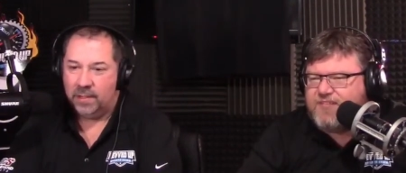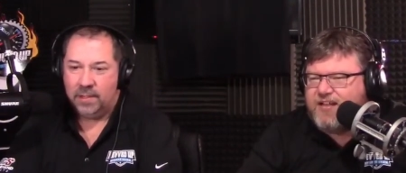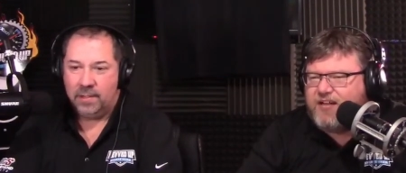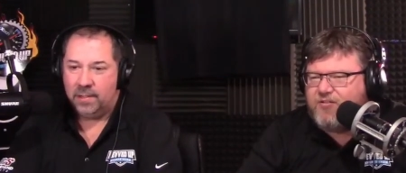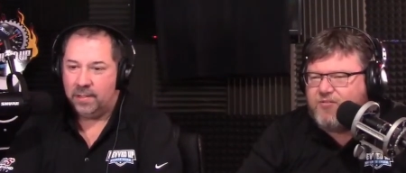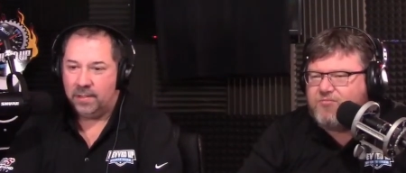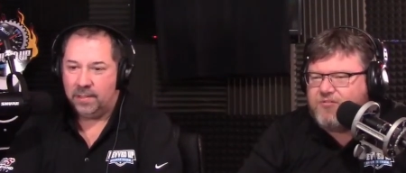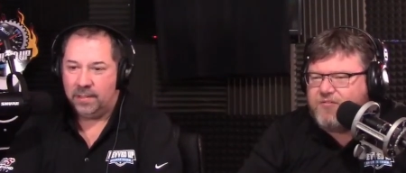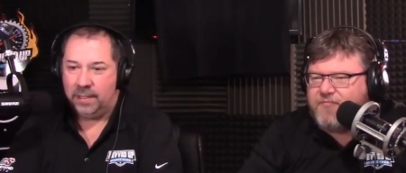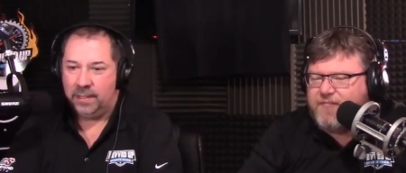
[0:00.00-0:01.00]
Speaker 1: I don't know.
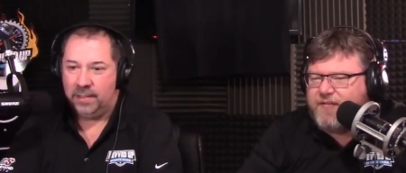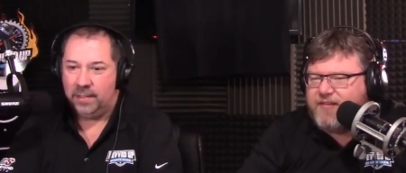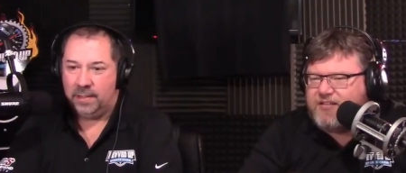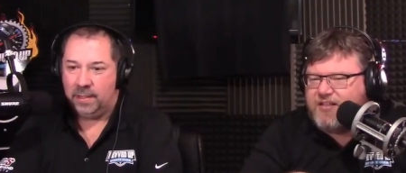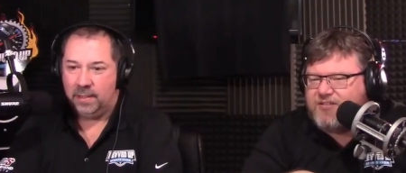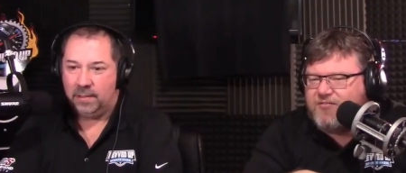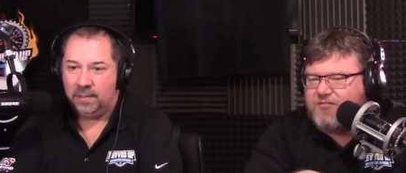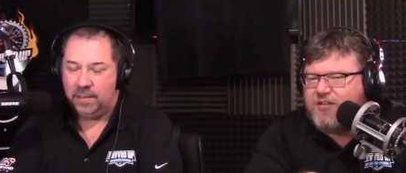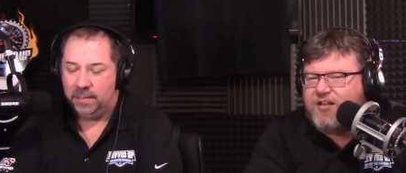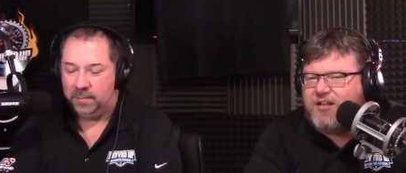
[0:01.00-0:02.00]
I mean, it, maybe that, yeah, that's a.
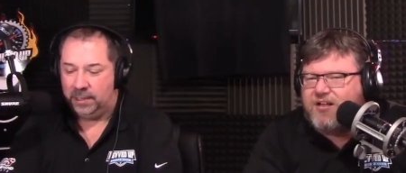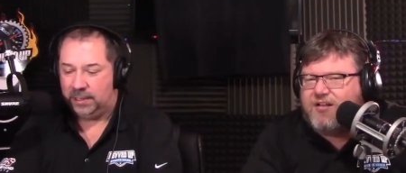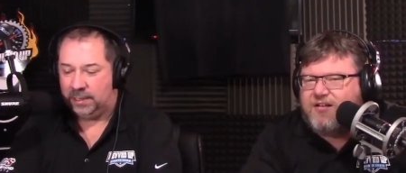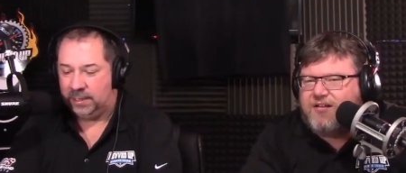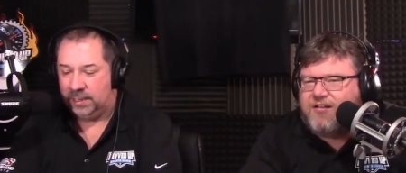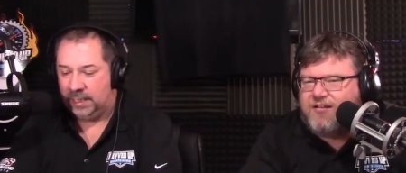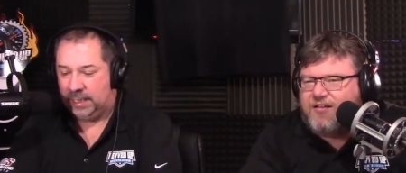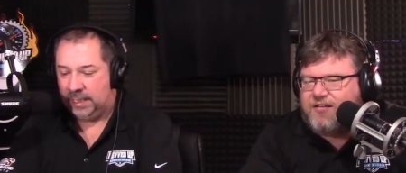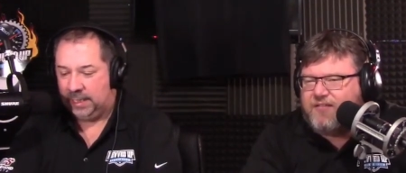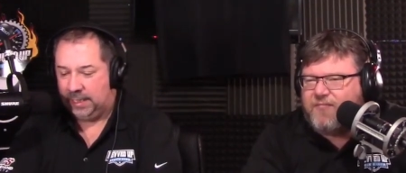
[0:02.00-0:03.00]
It was. Uh,
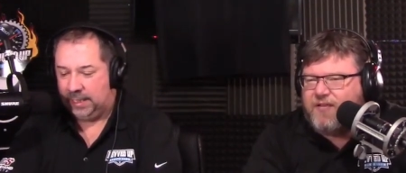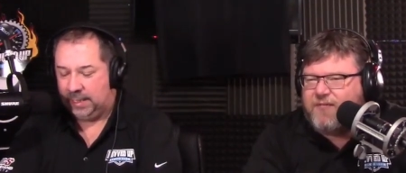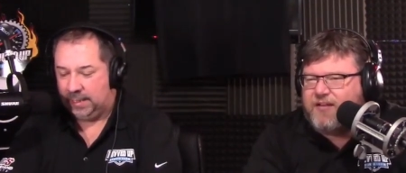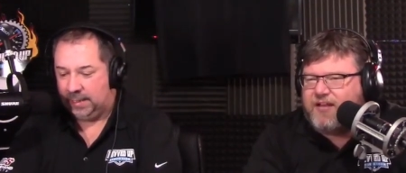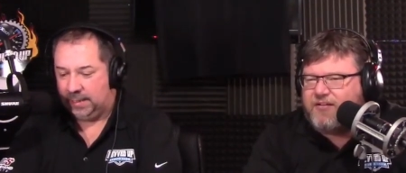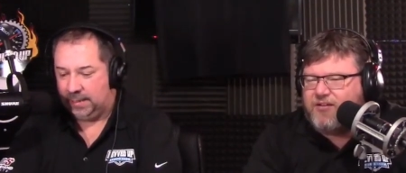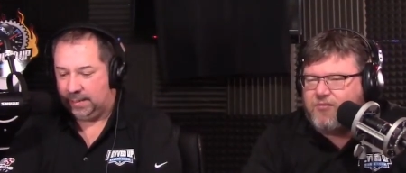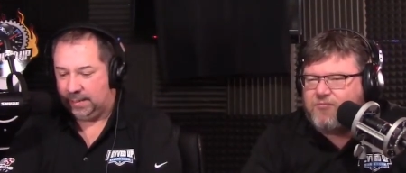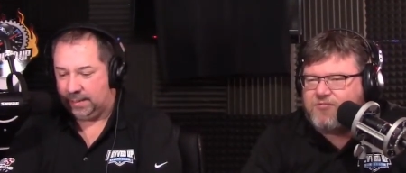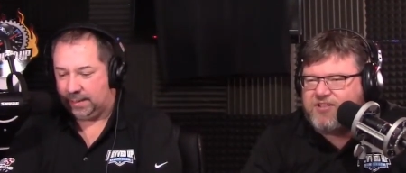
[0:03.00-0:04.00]
uh that maybe like you
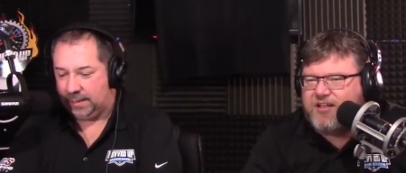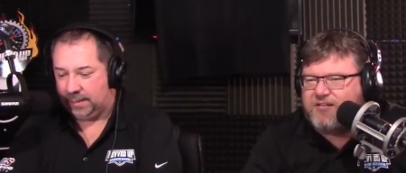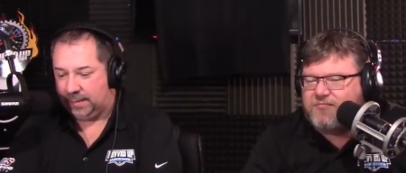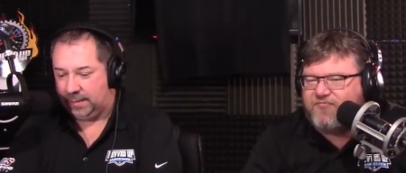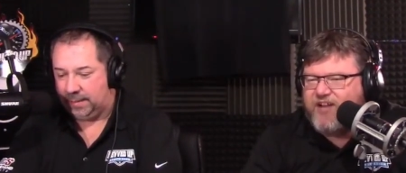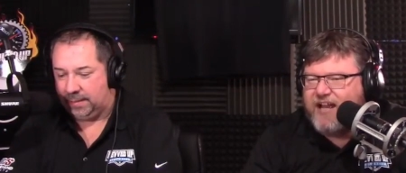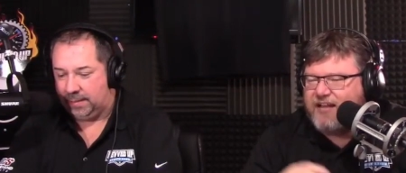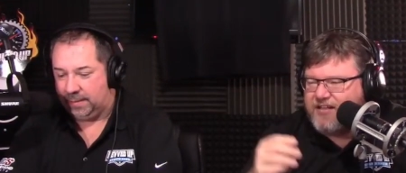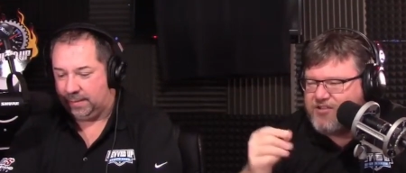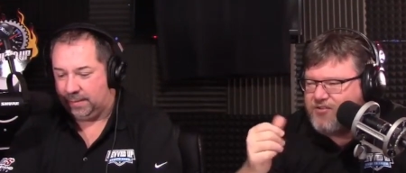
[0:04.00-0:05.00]
know singing
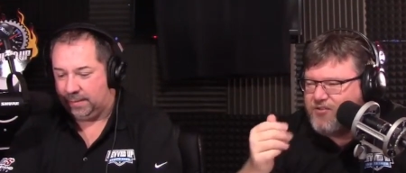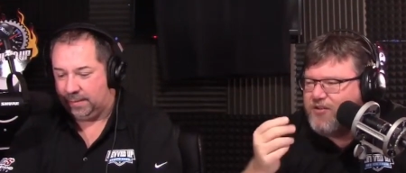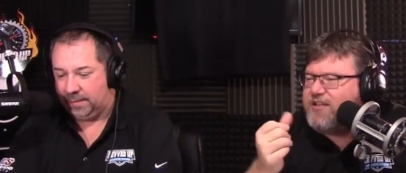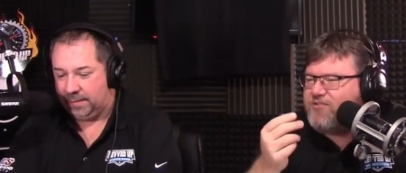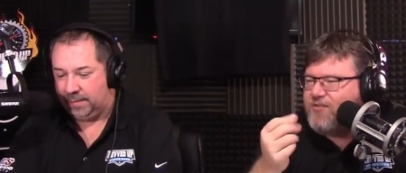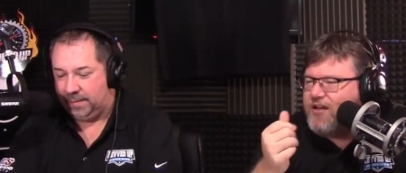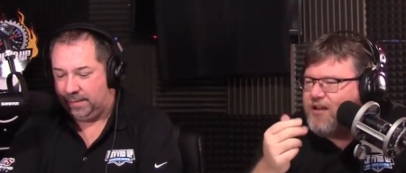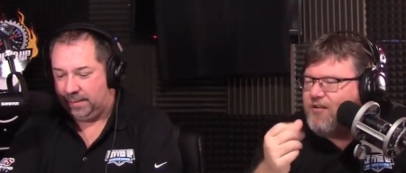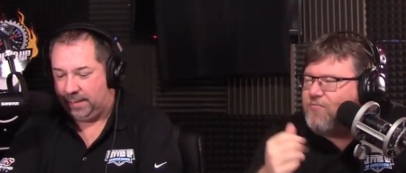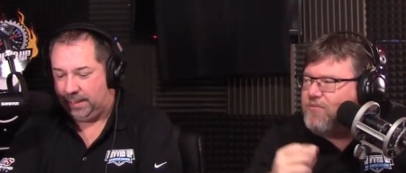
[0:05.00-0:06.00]
violins to crickets right
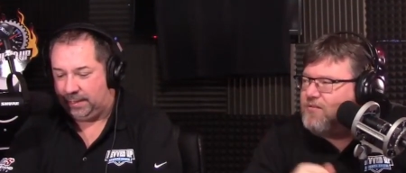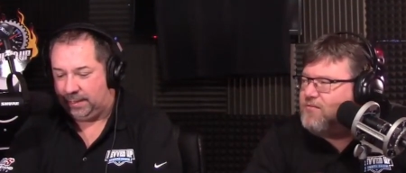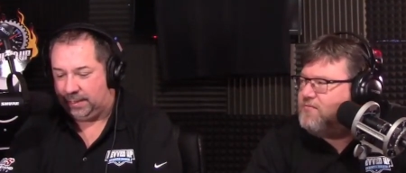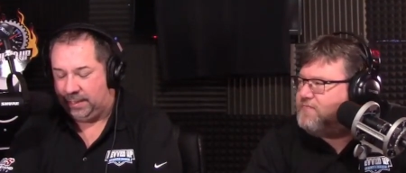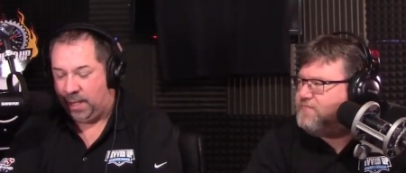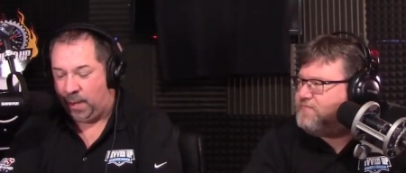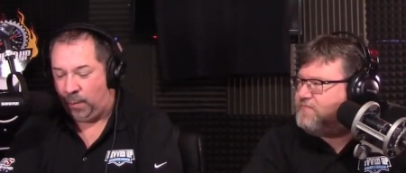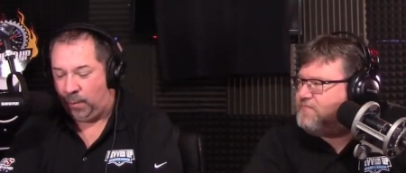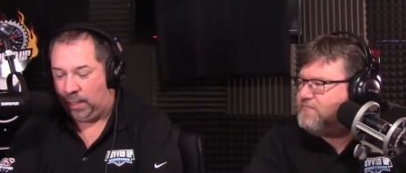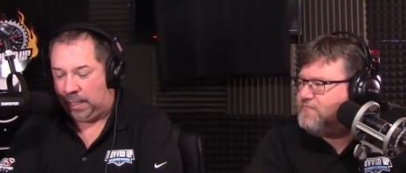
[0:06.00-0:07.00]
now.
Speaker 2: It's
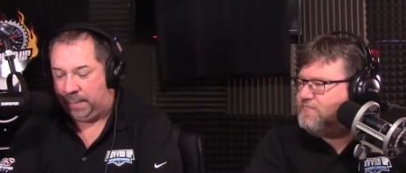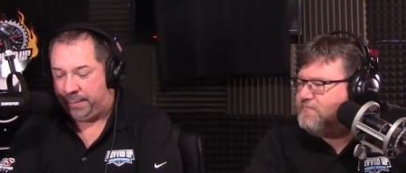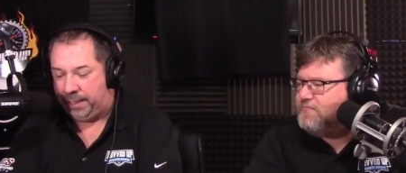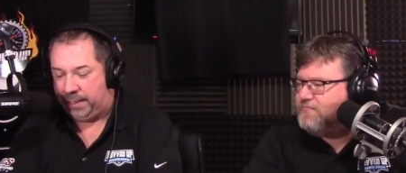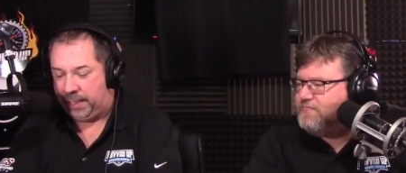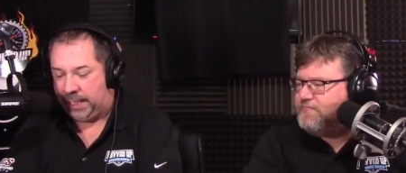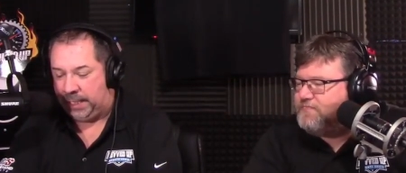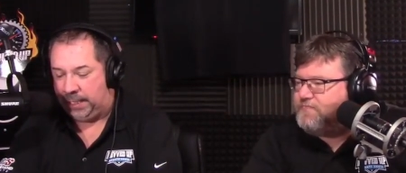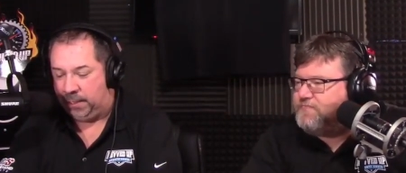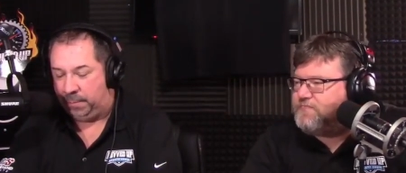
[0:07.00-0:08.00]
no. I, I
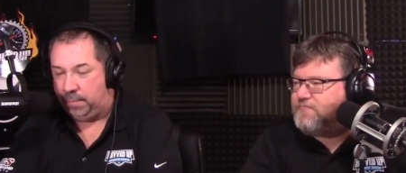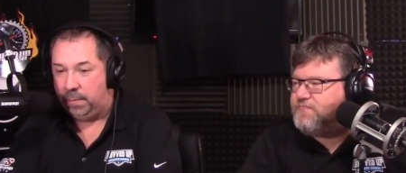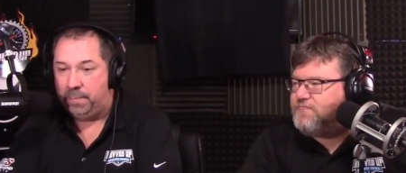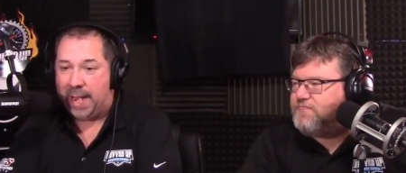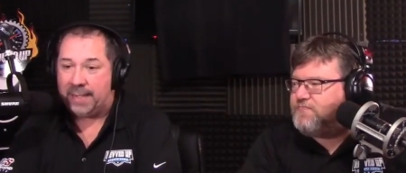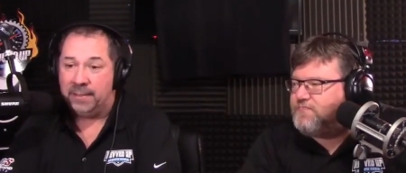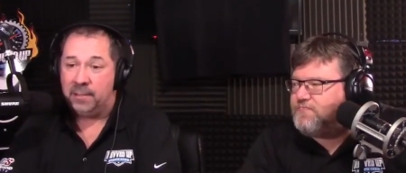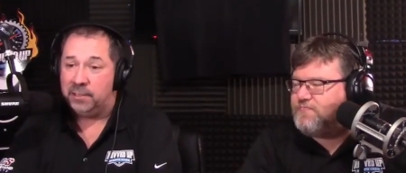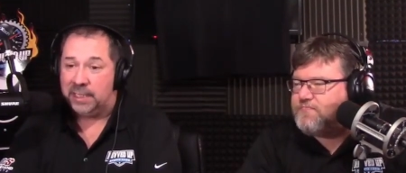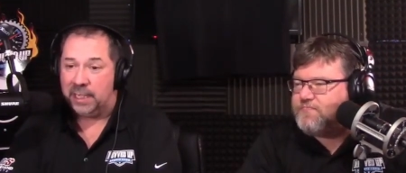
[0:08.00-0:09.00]
mean, you know, back in
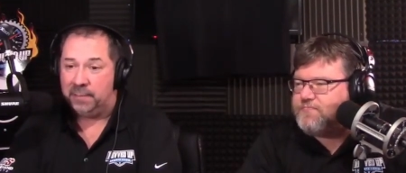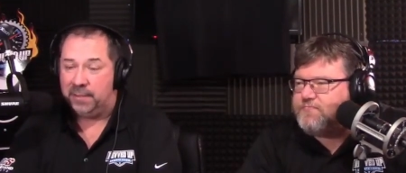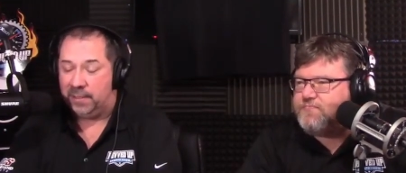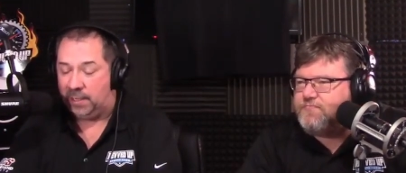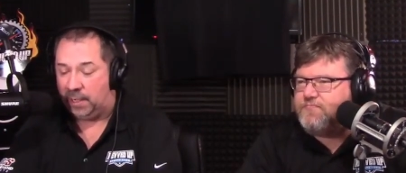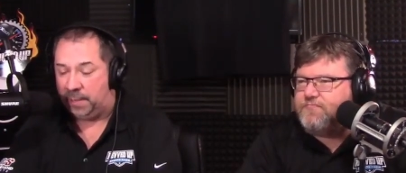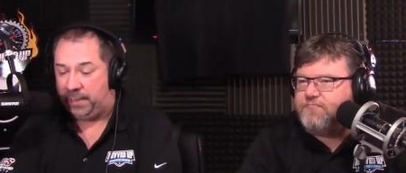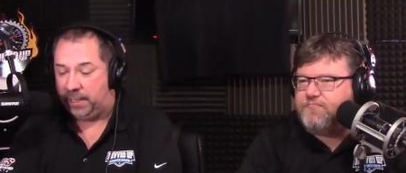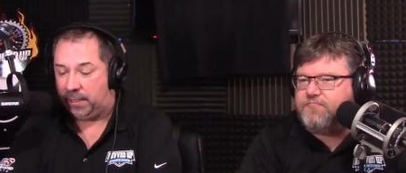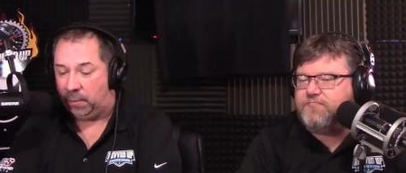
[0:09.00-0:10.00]
those times, uh, I
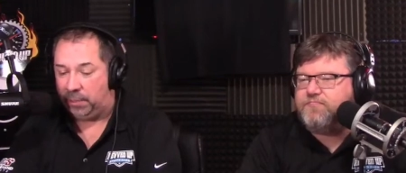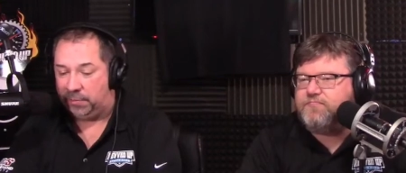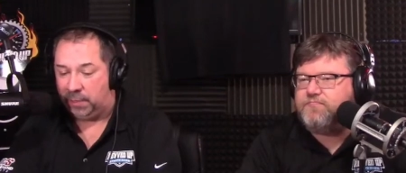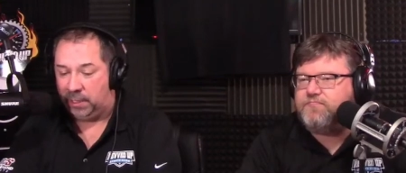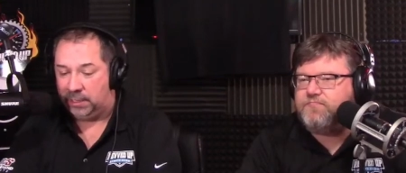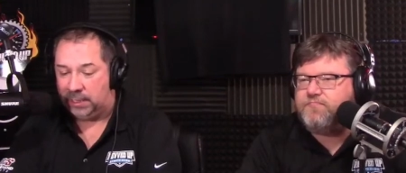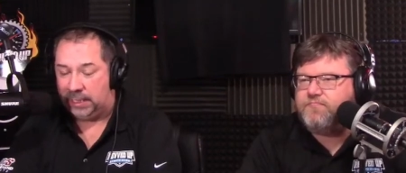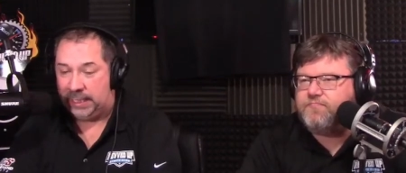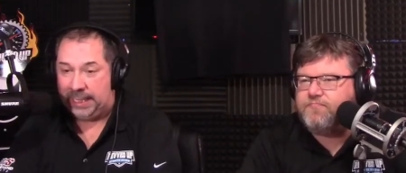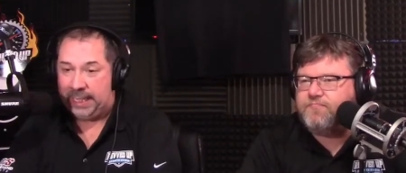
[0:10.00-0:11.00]
mean, it always was,
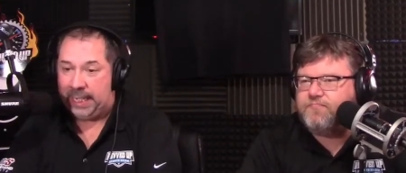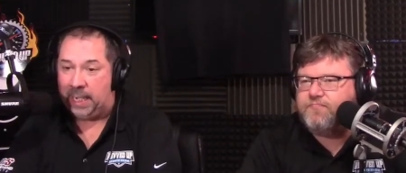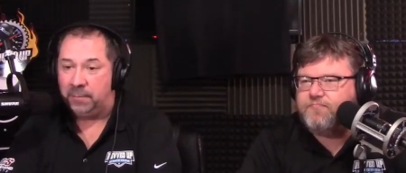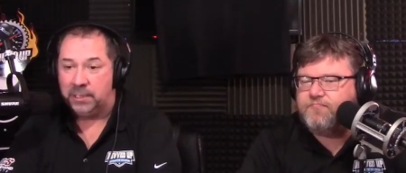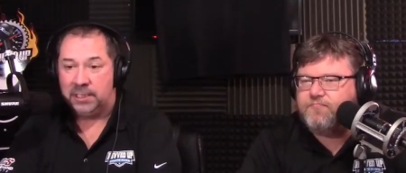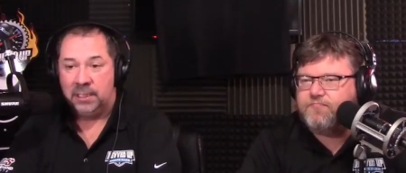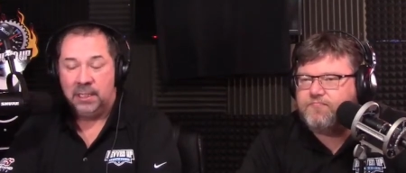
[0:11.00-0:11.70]
and, and and I was,